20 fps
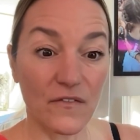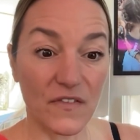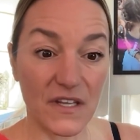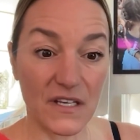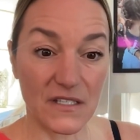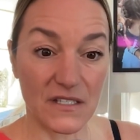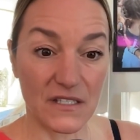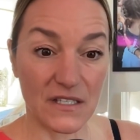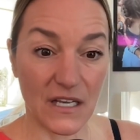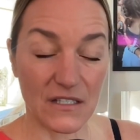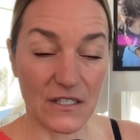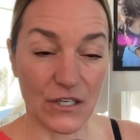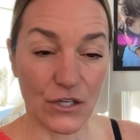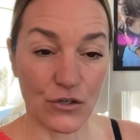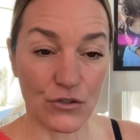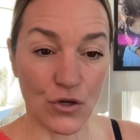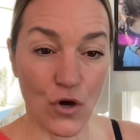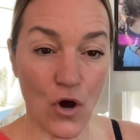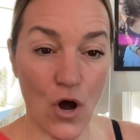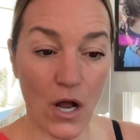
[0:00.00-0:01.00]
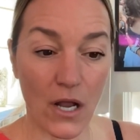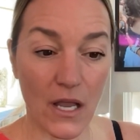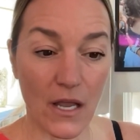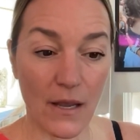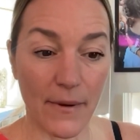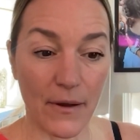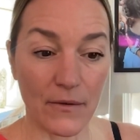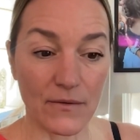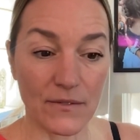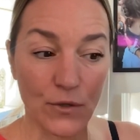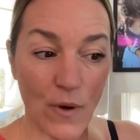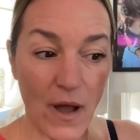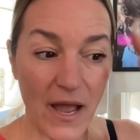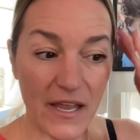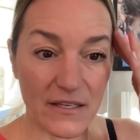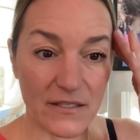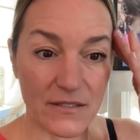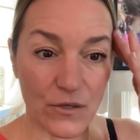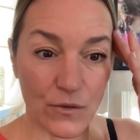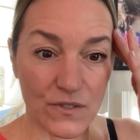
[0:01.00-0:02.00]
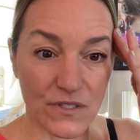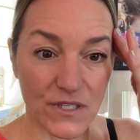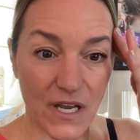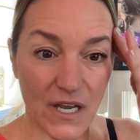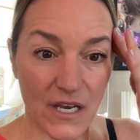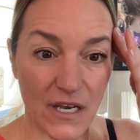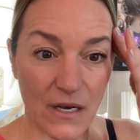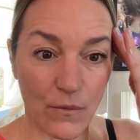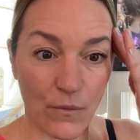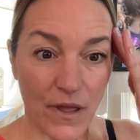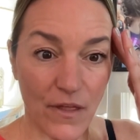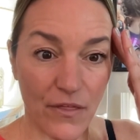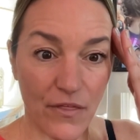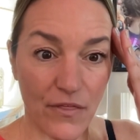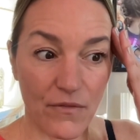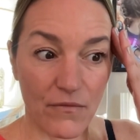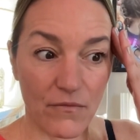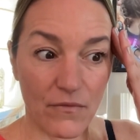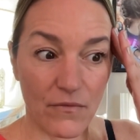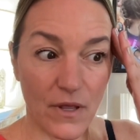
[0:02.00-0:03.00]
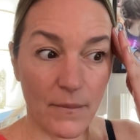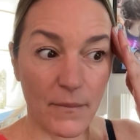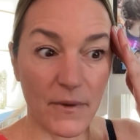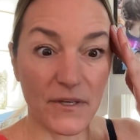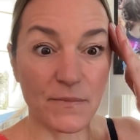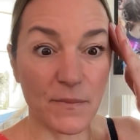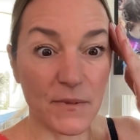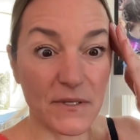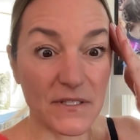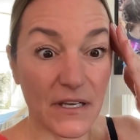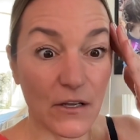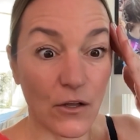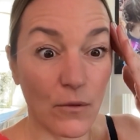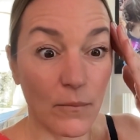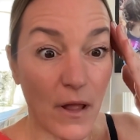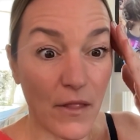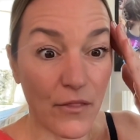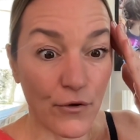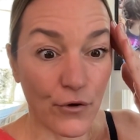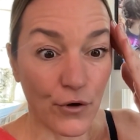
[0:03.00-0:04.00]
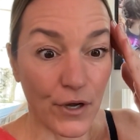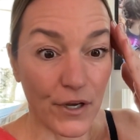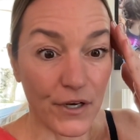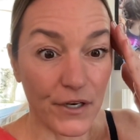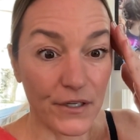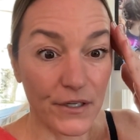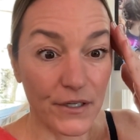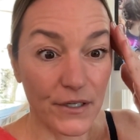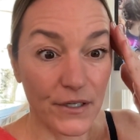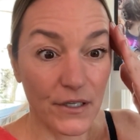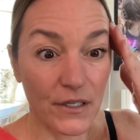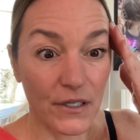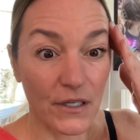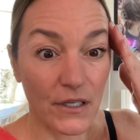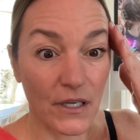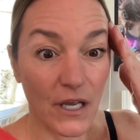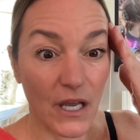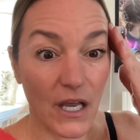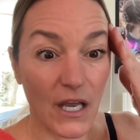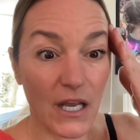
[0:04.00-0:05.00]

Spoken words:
these things that you're talking about, so I associated it with, it must be single motherhood. And